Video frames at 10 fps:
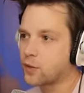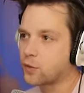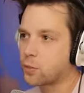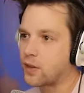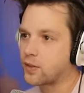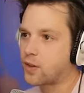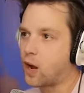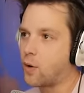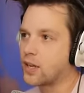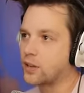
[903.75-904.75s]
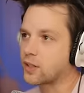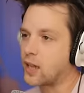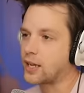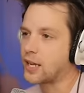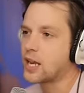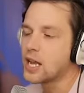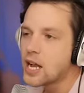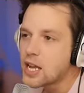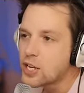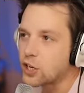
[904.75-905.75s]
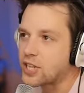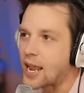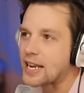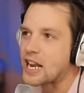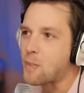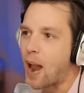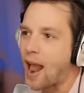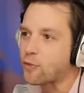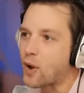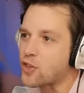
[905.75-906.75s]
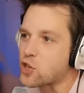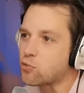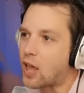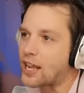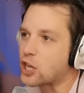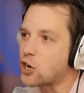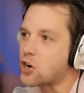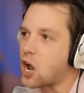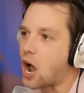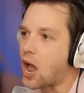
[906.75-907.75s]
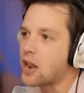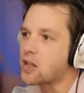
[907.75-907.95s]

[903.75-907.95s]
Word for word: Spray this guy. Oh, he doesn't like it. You're taking a bath whether you like it or not.